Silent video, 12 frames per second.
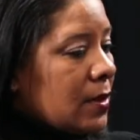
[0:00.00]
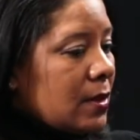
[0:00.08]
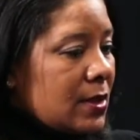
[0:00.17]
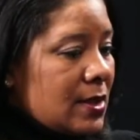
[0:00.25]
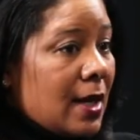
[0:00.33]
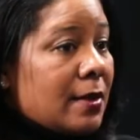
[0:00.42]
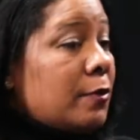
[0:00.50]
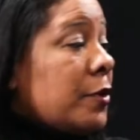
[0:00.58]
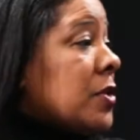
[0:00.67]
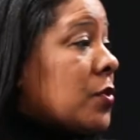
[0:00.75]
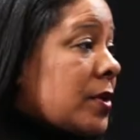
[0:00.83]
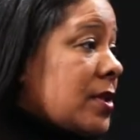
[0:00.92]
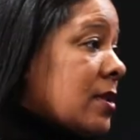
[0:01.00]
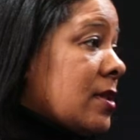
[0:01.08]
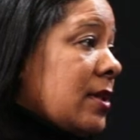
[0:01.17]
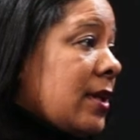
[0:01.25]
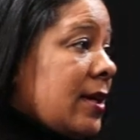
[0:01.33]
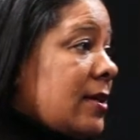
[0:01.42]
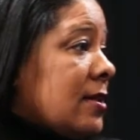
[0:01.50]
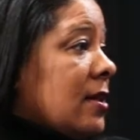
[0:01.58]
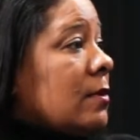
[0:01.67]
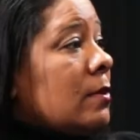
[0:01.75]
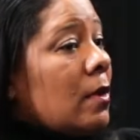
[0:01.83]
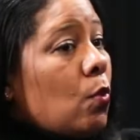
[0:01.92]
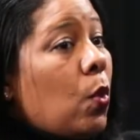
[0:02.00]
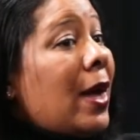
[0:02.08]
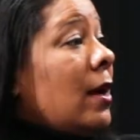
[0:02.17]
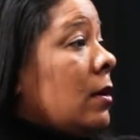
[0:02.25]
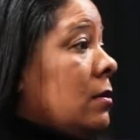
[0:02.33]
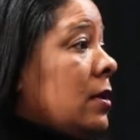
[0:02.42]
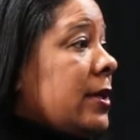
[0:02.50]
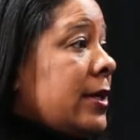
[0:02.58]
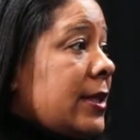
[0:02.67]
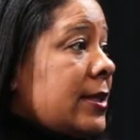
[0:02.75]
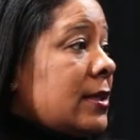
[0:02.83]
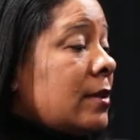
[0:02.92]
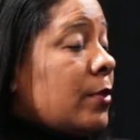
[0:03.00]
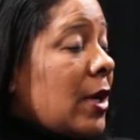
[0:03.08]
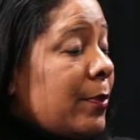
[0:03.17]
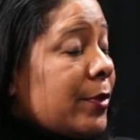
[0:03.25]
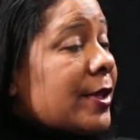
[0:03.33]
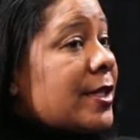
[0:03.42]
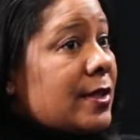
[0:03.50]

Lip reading: the resources to get it done well and get it done properly.